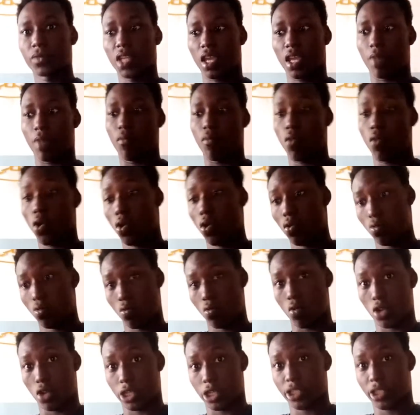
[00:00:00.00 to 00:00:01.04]
and more
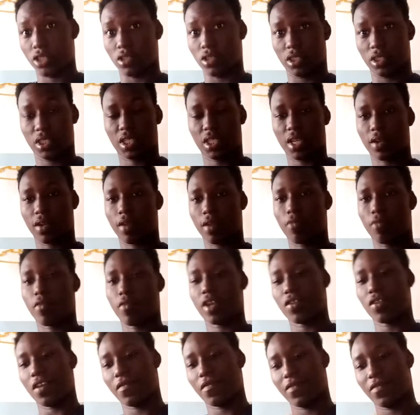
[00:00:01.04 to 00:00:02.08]
words on Instagram, while
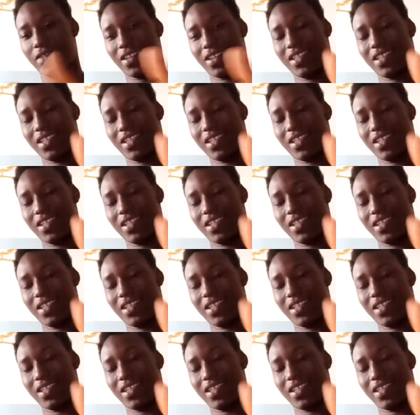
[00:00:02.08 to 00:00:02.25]
you have